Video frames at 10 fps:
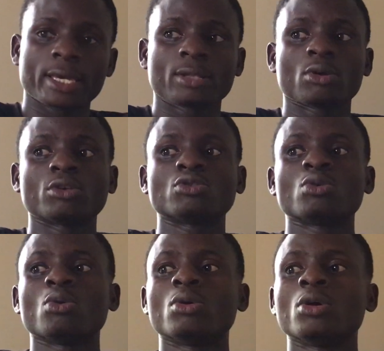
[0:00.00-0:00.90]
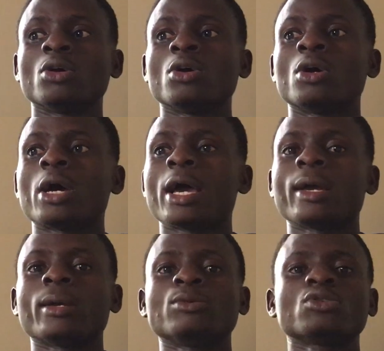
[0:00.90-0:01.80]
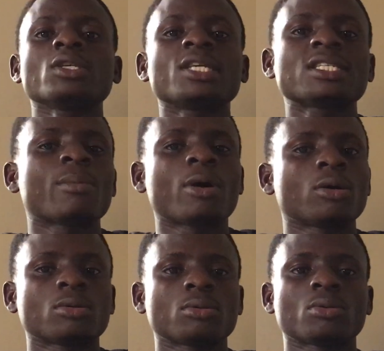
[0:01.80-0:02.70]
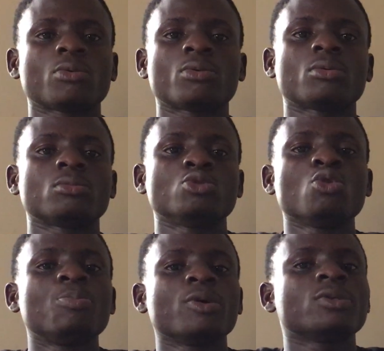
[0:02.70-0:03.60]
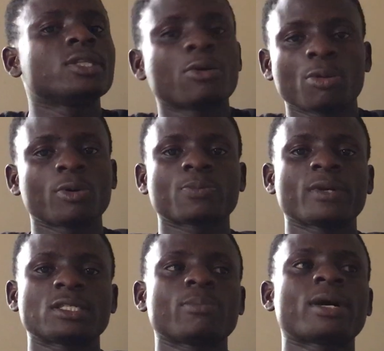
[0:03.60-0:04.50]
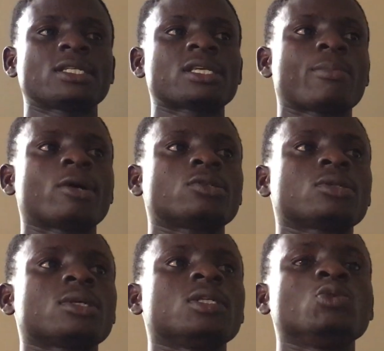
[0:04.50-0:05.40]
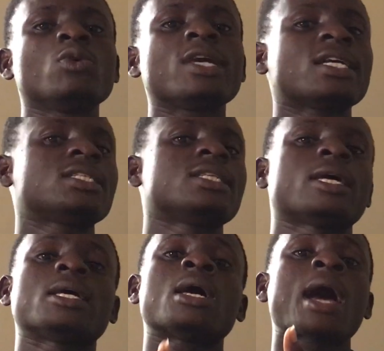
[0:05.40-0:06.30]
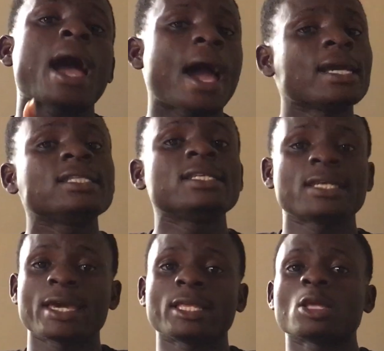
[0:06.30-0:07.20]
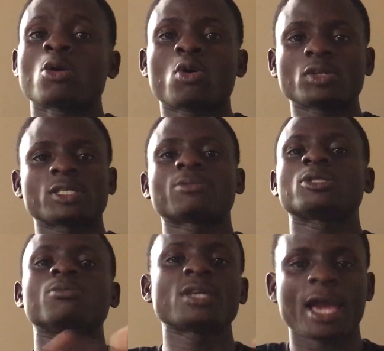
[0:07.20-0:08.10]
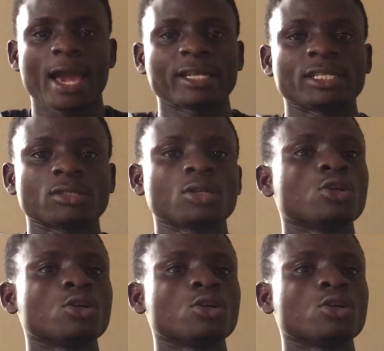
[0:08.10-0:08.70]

And also it's not just about you building a robot person, but it's about you getting the idea and the concepts behind it,